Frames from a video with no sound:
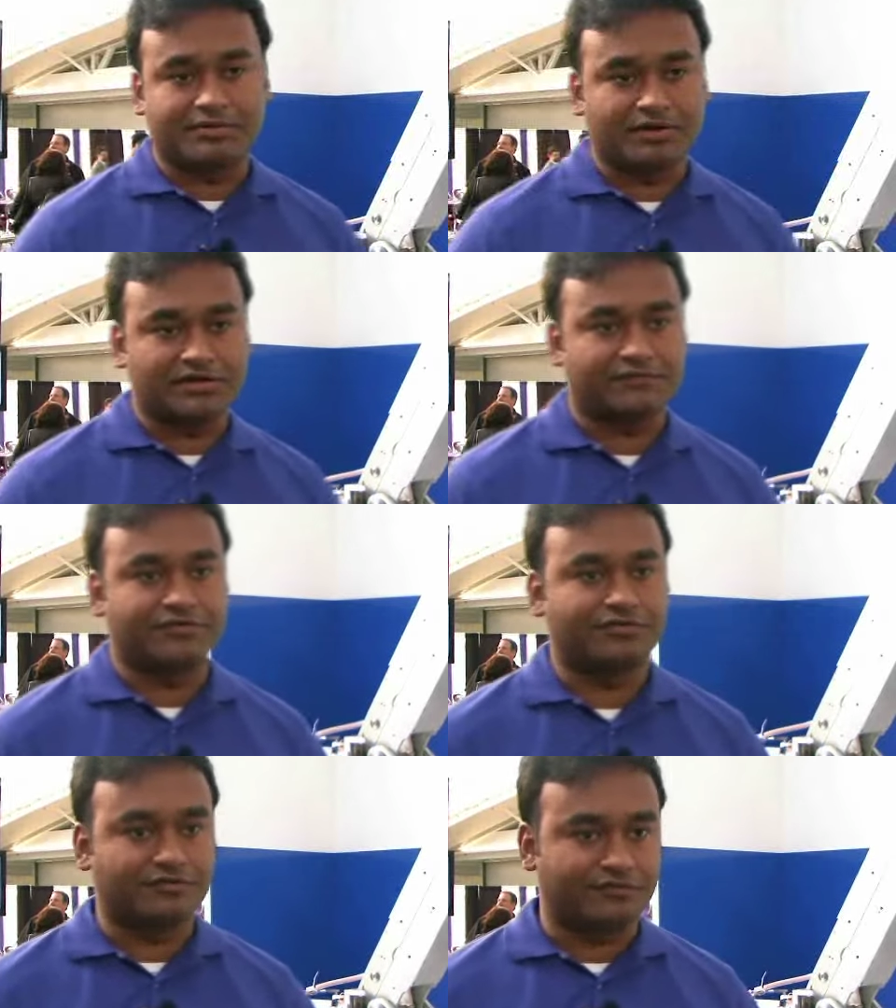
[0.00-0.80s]
predictive
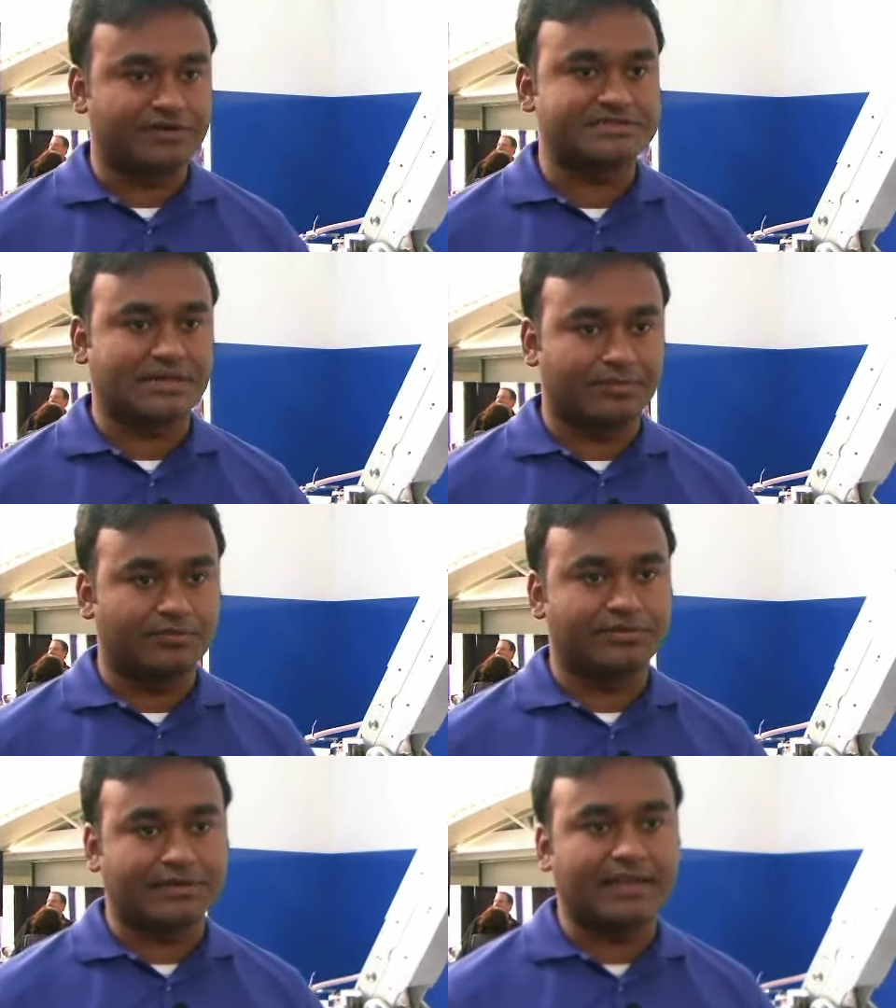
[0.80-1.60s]
control, for example,
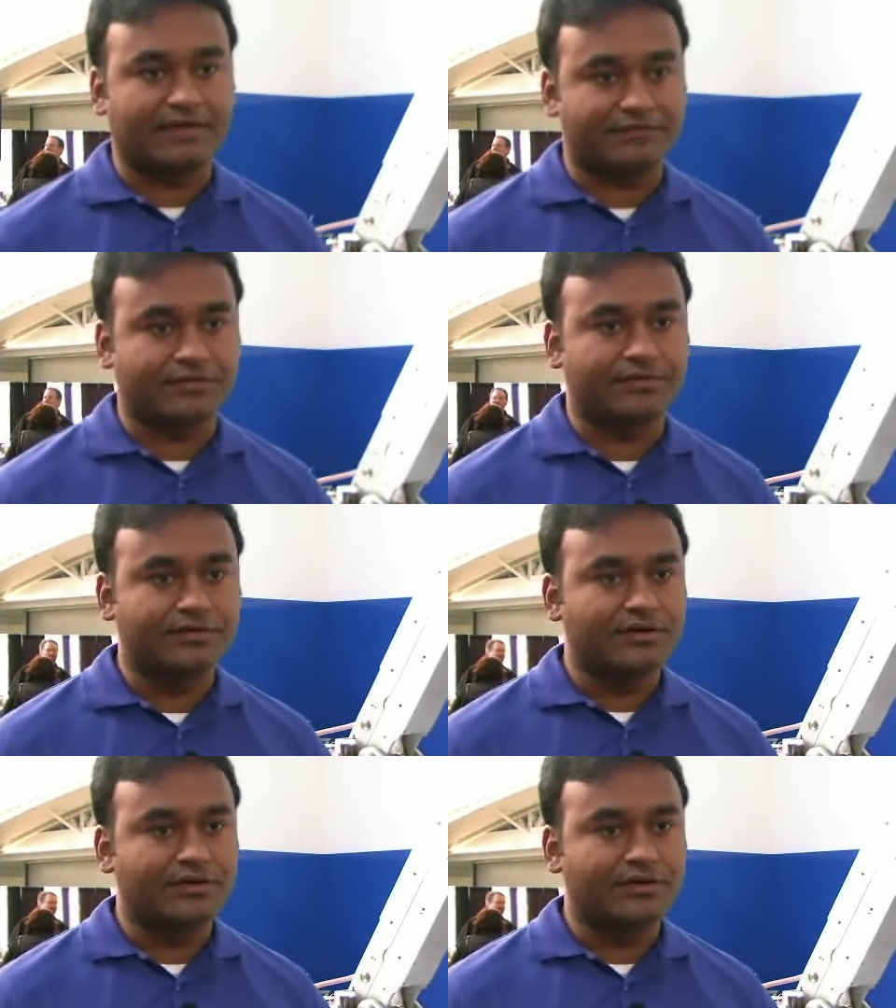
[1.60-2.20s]
within LabVIEW.